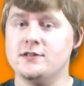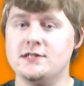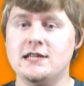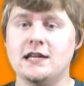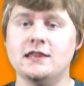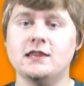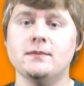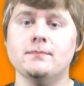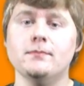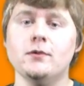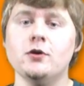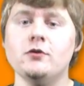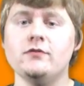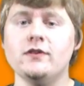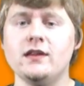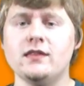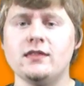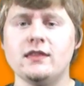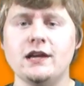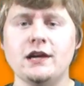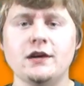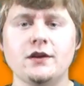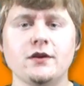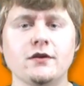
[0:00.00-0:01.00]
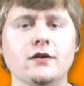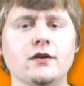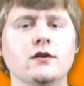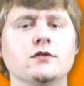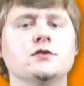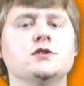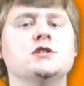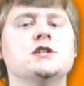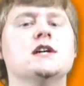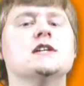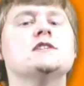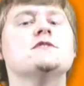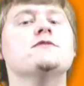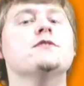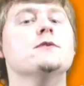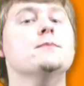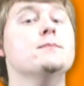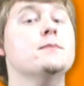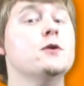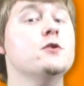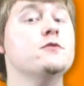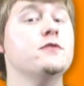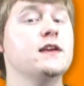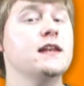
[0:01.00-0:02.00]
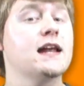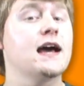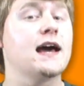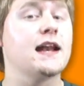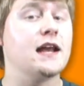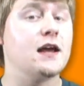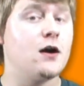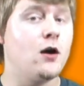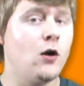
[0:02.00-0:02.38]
it's at the movie theater or just for movie night at